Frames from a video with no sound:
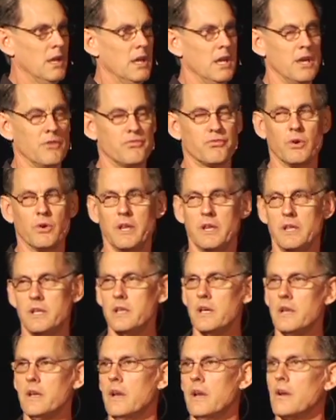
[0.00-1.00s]
if we
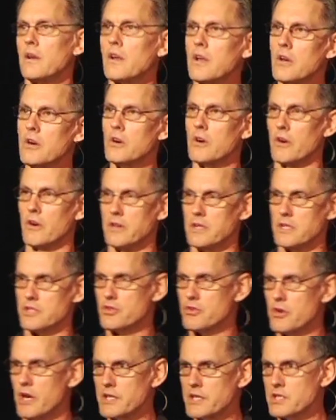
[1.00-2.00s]
didn't learn to
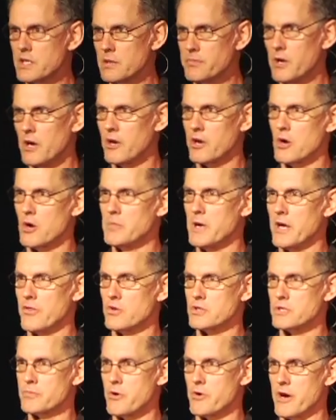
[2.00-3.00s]
trust upon our
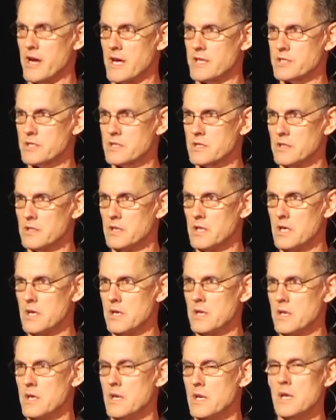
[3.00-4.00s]
mother's breast,
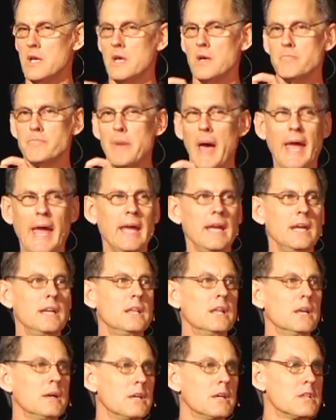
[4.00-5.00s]

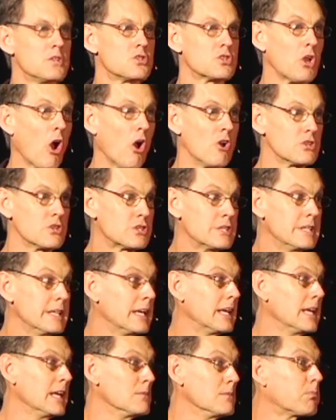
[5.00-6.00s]
pain starts
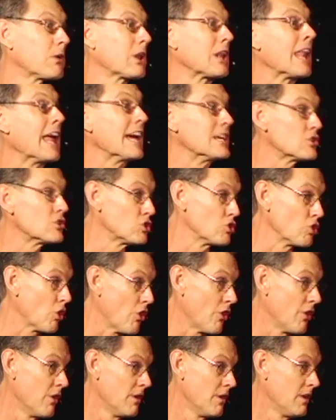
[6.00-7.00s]
seeking
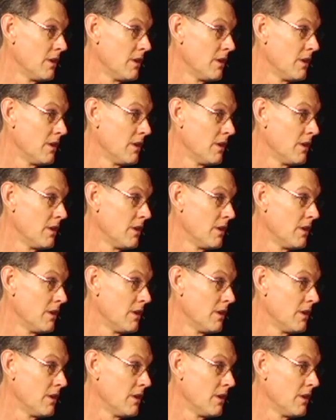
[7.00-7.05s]
pleasure